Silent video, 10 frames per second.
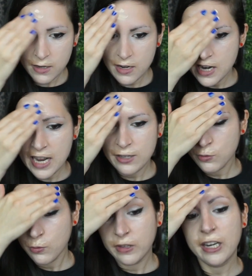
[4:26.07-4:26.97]

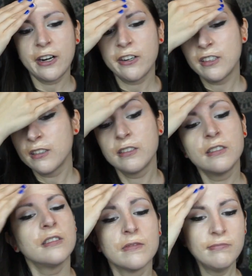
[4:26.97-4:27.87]
nasal there.
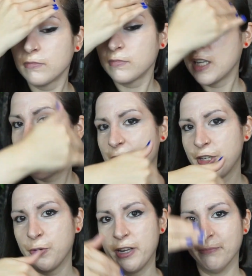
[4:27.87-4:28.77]
How am I
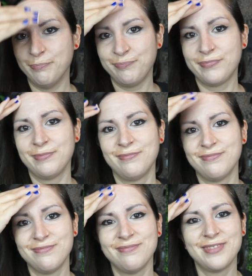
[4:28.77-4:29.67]
doing?
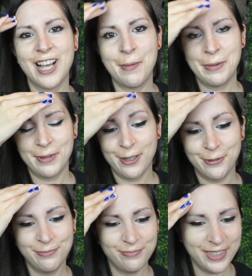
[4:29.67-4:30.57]
Comment below.